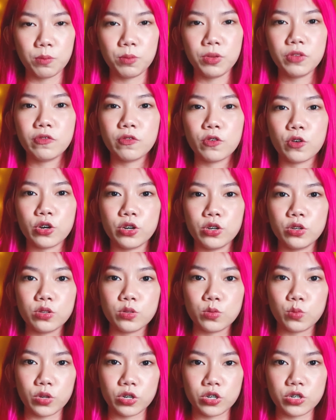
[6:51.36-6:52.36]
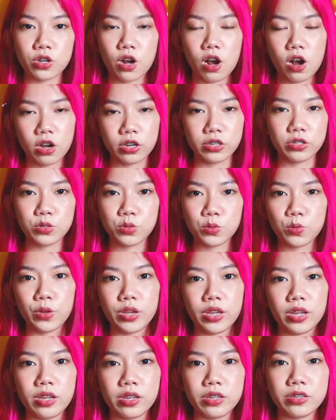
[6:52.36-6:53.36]
before you switch on to
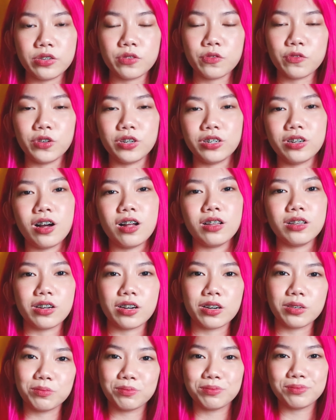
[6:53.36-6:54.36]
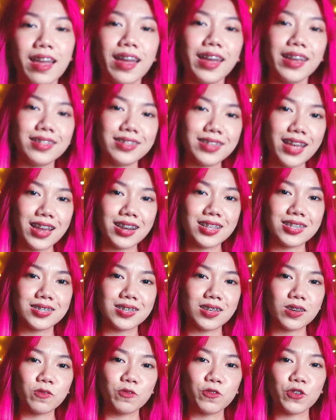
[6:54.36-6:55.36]
a different color. And that
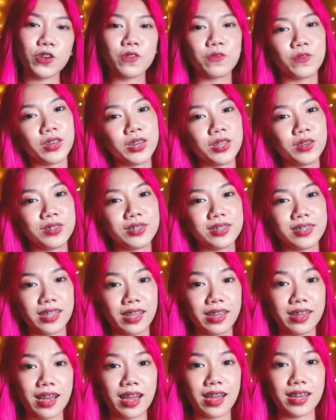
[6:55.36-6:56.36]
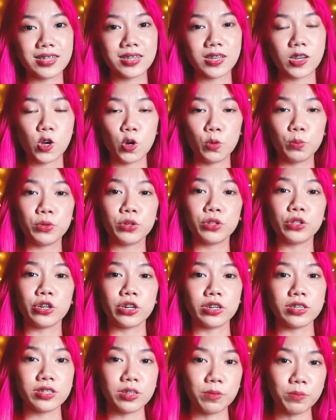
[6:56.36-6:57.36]
is it for our video today, guys. I hope you
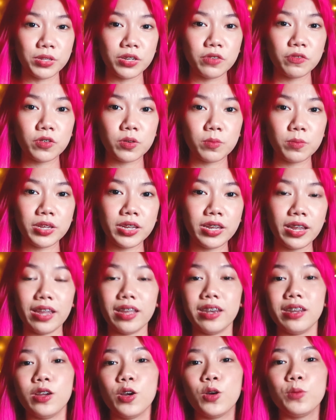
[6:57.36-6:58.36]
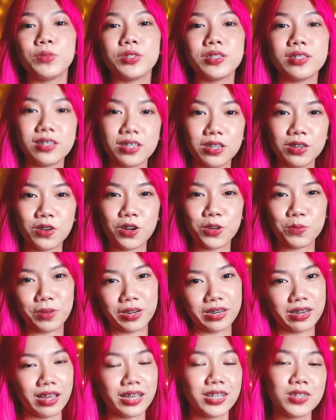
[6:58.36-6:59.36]
learned something from me, and I hope to see you on
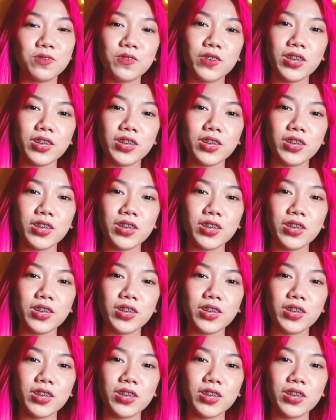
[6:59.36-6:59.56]
my next